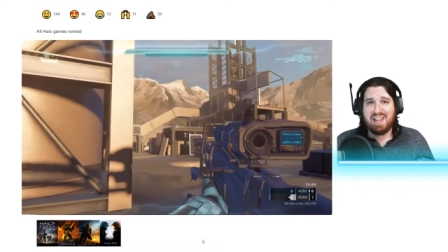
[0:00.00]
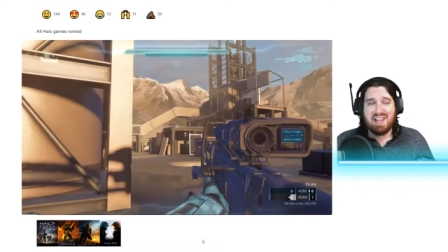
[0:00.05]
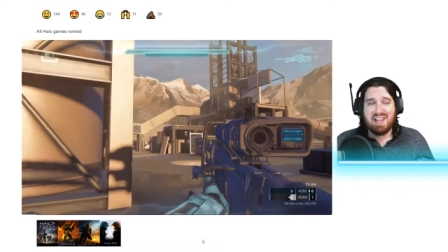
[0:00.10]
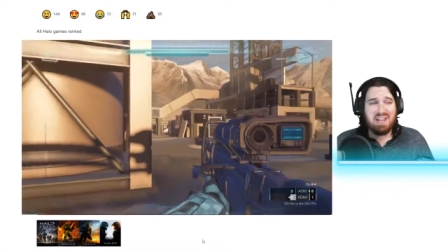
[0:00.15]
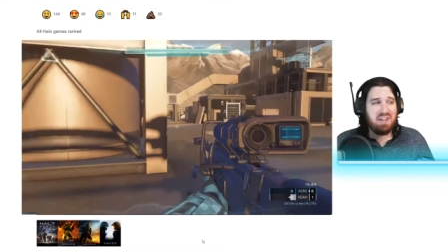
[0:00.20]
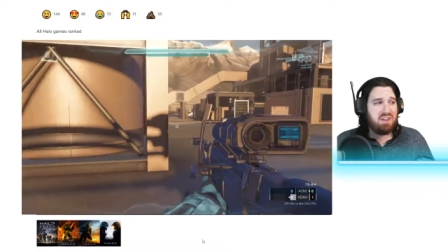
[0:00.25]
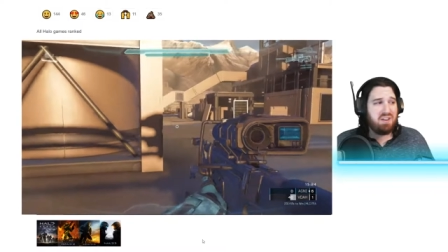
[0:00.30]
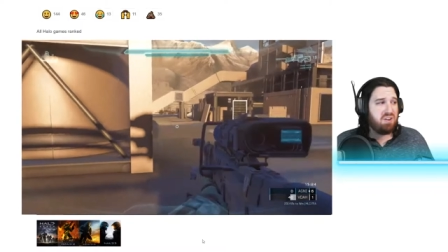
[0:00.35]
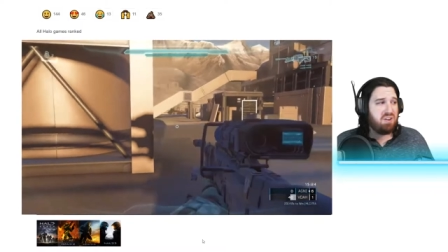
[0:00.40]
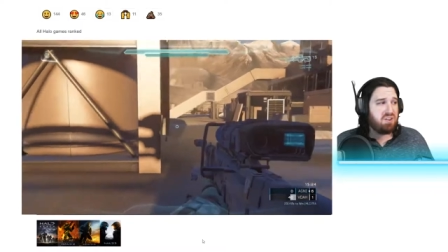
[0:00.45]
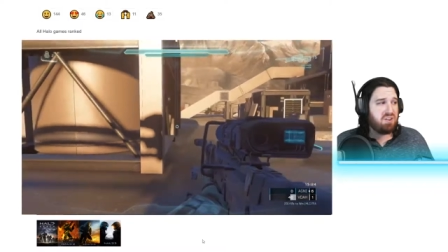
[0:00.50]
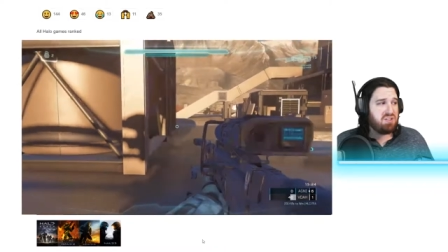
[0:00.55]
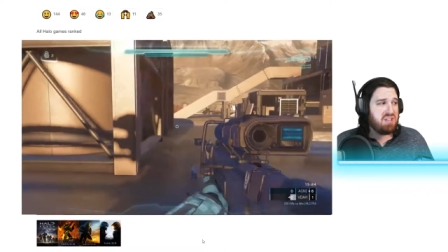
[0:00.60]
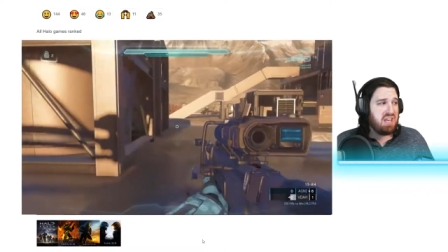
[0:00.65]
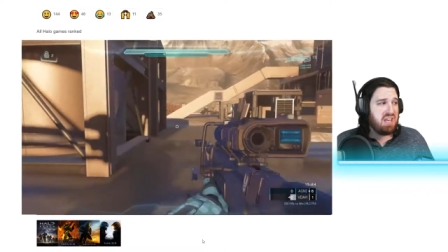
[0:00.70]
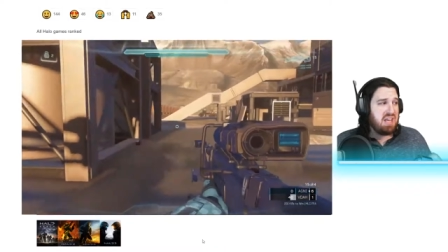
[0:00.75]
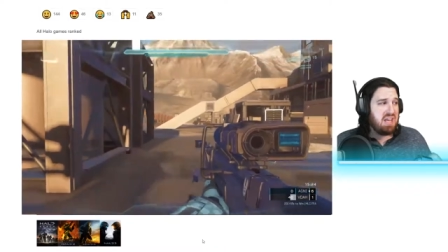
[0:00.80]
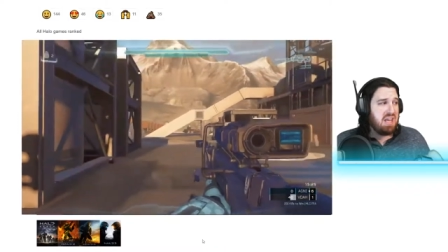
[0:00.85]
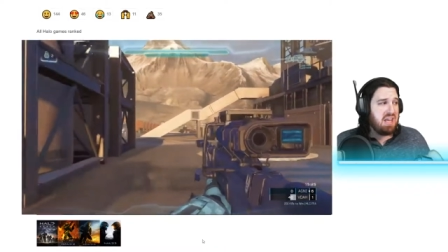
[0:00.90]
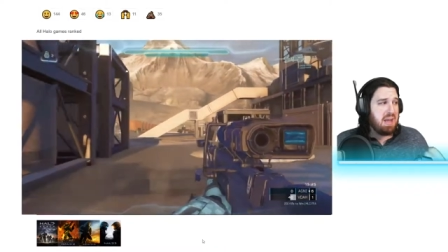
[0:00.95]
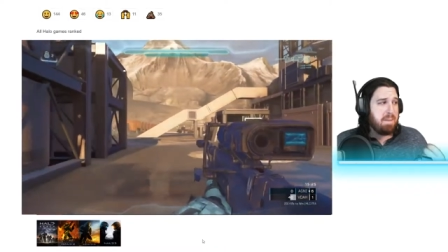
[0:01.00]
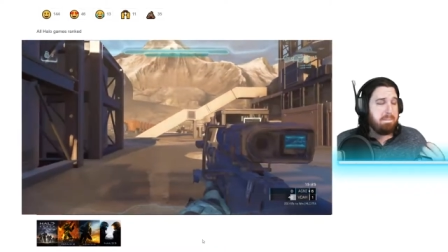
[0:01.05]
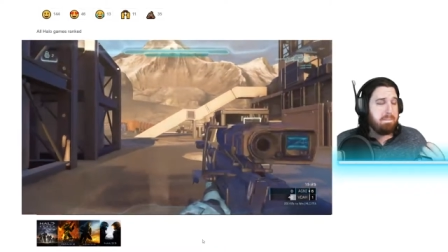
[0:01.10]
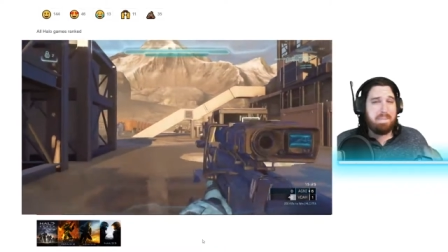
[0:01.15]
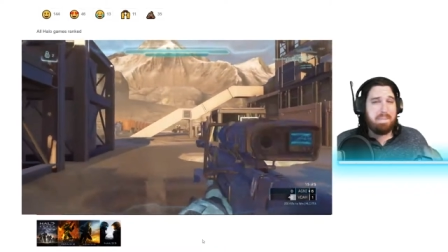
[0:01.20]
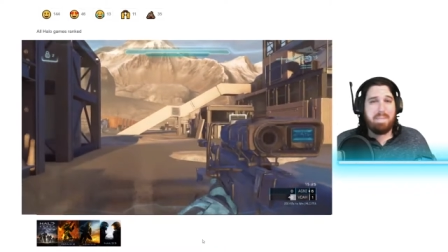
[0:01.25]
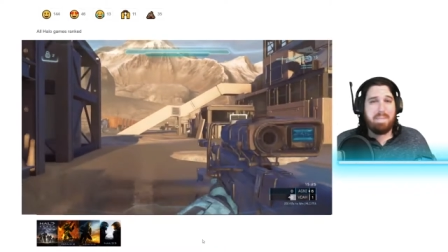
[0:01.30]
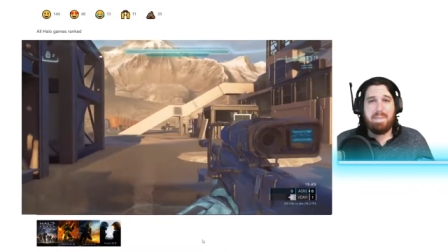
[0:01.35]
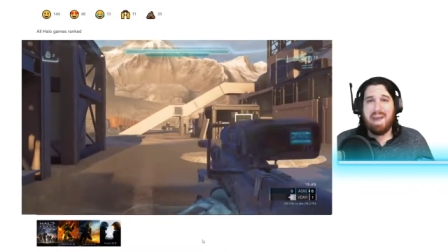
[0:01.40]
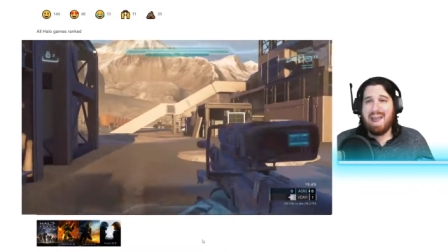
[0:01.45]
It looks
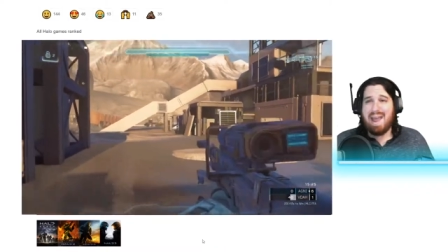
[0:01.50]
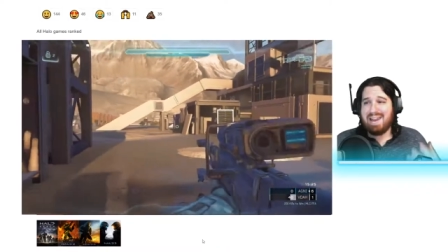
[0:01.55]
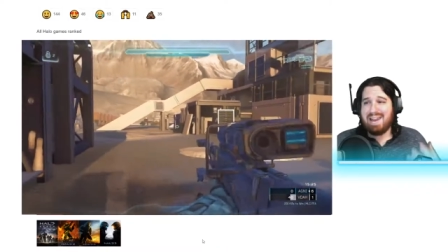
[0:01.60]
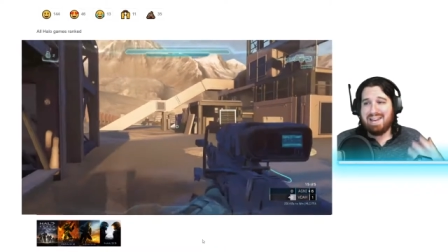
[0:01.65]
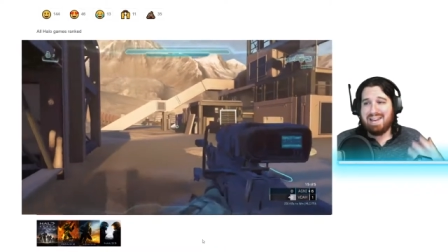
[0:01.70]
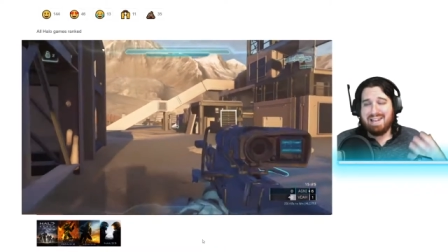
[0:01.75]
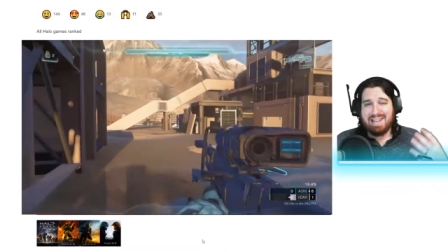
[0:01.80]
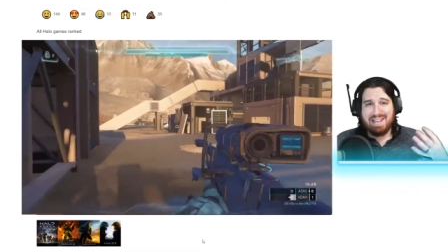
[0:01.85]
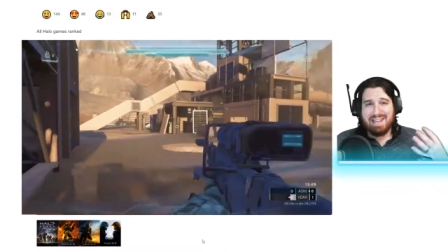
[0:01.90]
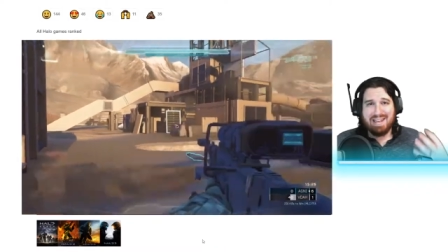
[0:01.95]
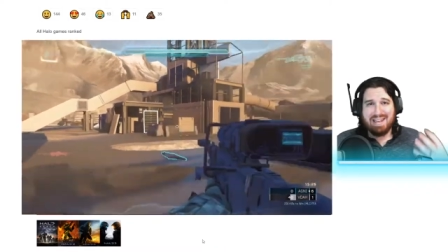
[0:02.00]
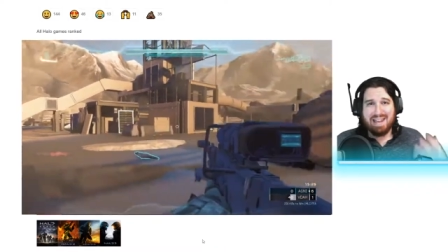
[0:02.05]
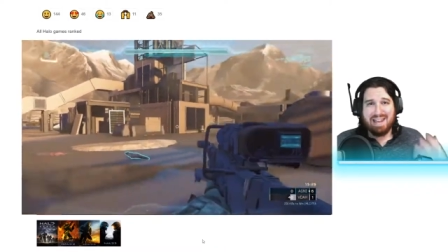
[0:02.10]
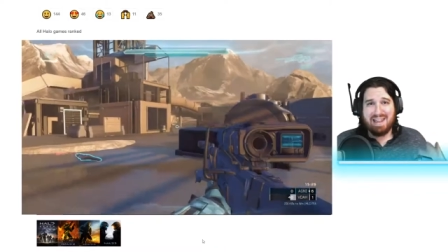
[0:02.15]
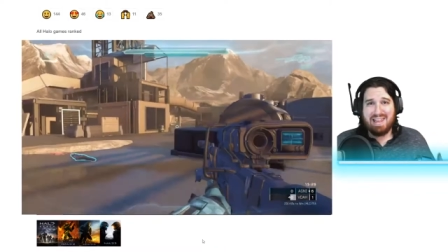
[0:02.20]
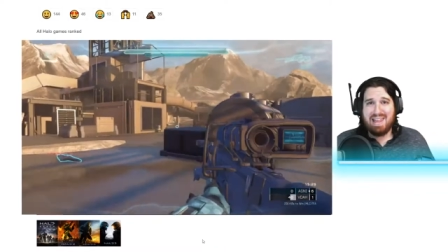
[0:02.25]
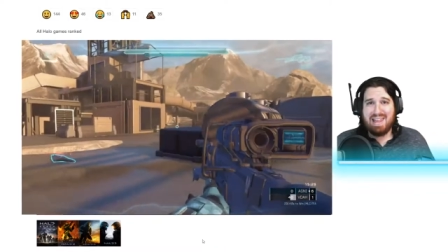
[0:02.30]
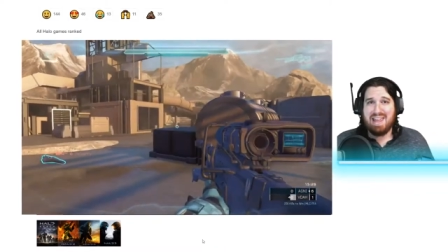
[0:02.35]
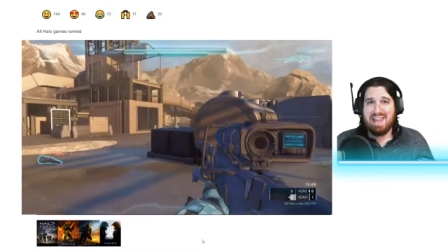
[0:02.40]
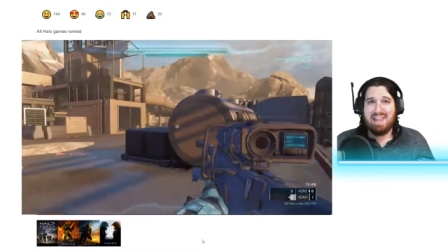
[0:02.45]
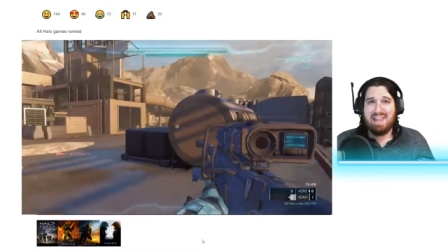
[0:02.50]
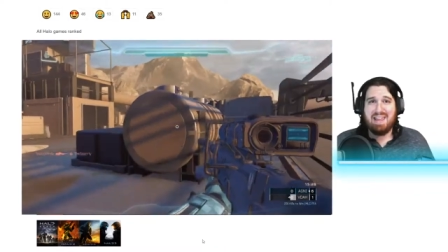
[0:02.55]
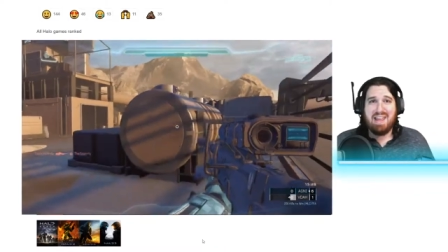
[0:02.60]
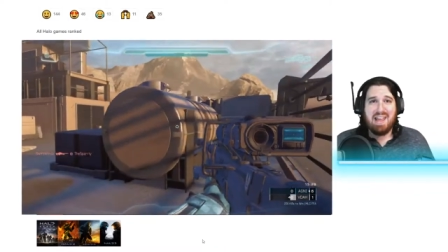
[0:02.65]
badly lit.